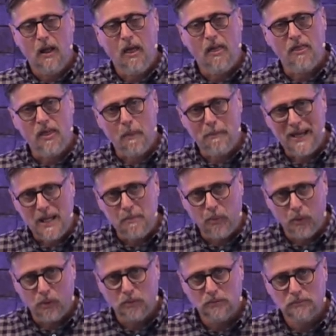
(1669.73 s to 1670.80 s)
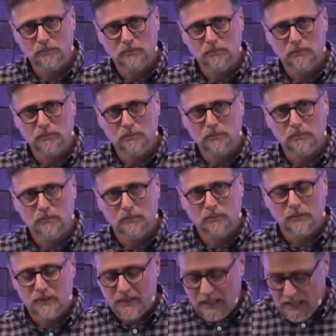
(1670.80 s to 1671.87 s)
the people.
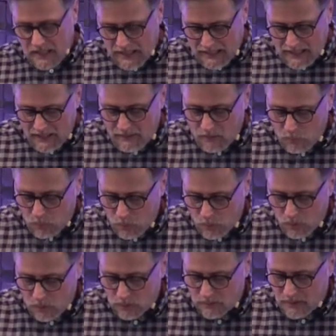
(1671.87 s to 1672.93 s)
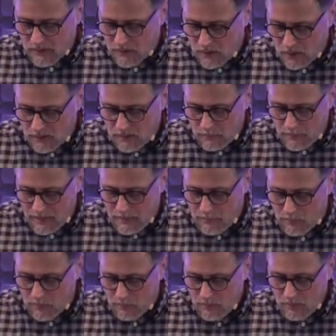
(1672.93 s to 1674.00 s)
Say that again. The world is not the
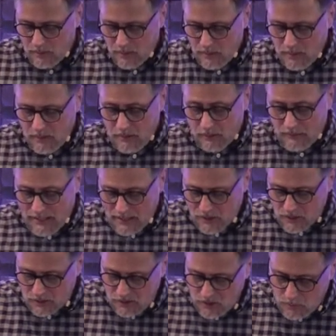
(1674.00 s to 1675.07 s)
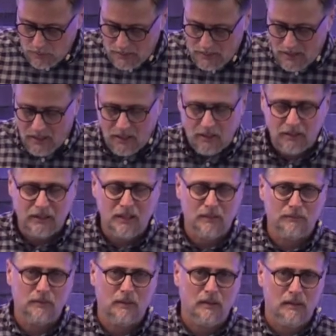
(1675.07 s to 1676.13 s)
people. They're actually two entirely
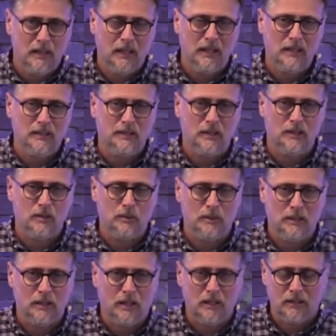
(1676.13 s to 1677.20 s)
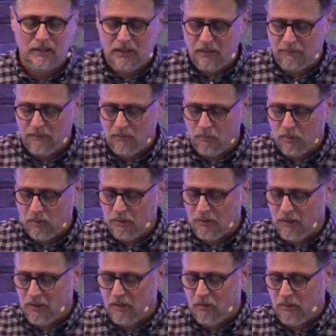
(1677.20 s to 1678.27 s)
different things and two entirely different words
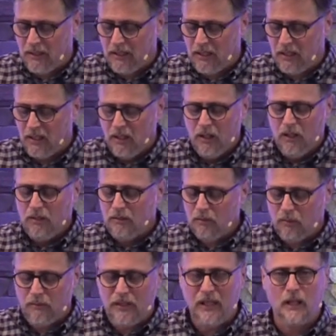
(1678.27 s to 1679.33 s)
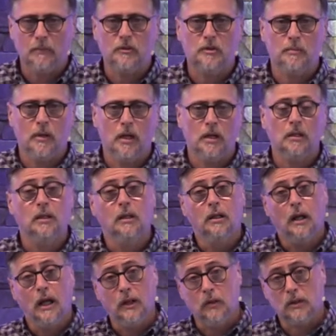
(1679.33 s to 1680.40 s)
in the Greek. Don't think I'm smart.
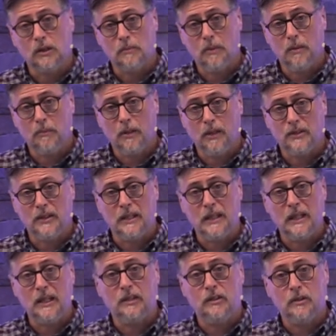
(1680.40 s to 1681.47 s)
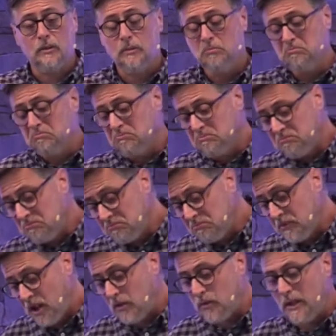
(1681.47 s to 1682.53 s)
I looked them up because I needed to.
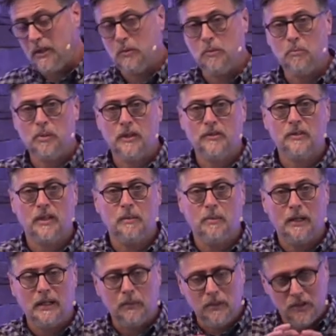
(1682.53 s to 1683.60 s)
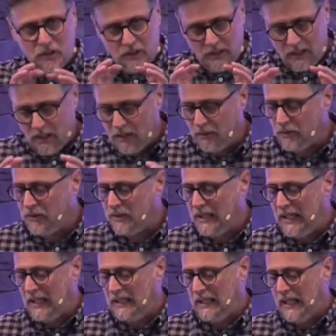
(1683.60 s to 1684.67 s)
Not trying to impress anybody. We just need to
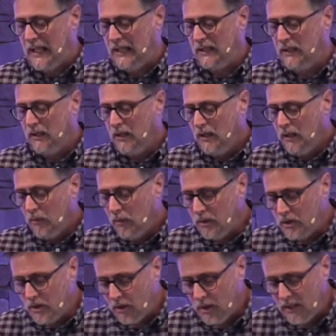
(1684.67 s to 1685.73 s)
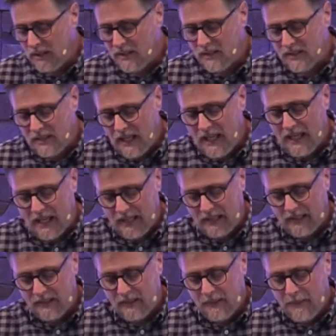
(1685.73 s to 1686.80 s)
understand that. What John is
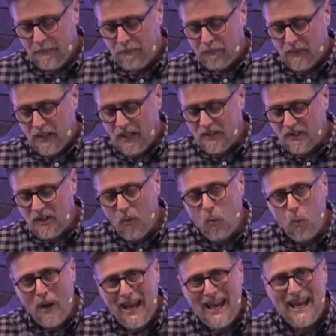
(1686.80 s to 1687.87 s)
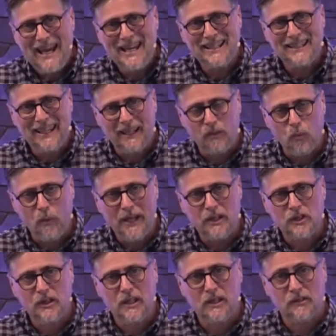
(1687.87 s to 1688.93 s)
saying is the ways in
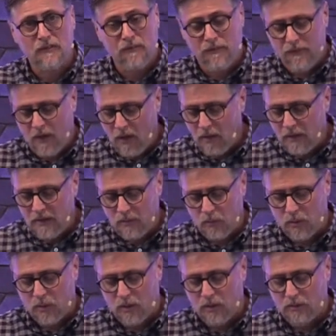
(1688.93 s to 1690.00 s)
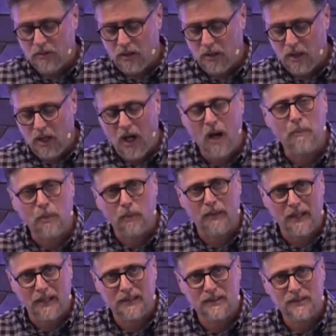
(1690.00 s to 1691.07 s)
which this fallen world
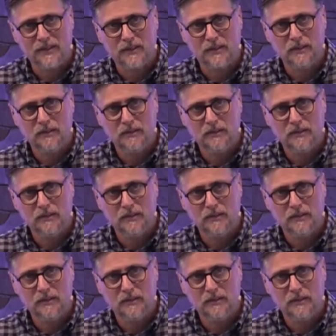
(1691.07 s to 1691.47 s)
operates.